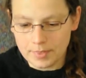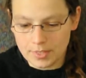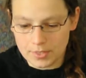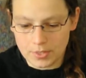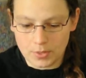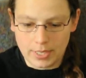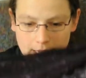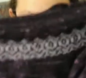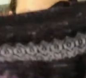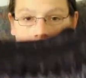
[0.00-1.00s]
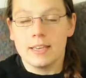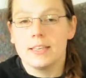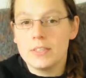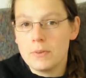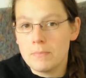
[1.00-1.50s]
So yeah,
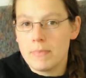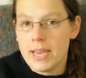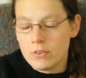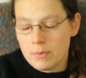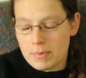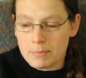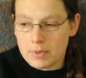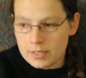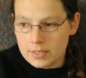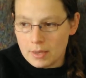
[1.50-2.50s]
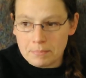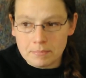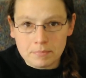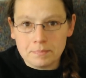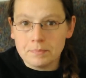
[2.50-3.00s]
you may remember
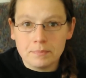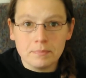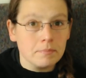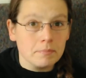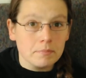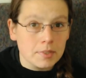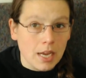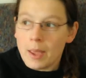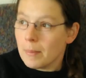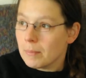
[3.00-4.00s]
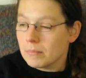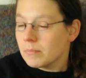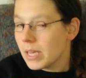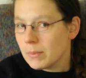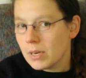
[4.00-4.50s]
some time,
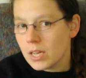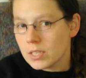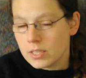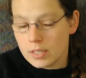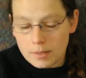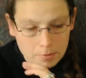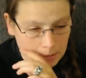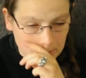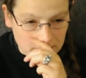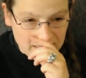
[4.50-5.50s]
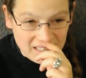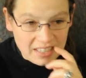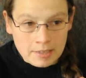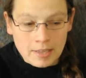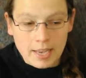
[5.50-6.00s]
maybe last year probably,
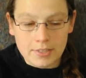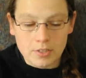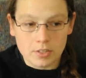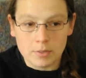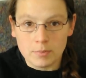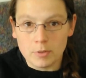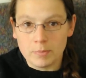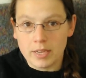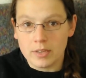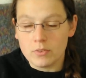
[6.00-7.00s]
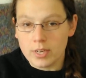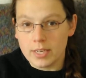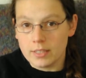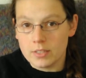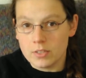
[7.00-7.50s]
I talked about my
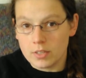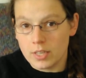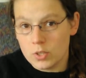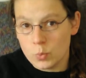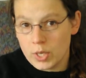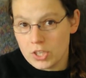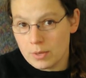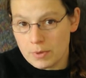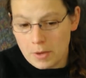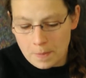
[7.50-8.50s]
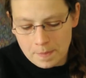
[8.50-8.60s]
green sock yarn tweed jumper,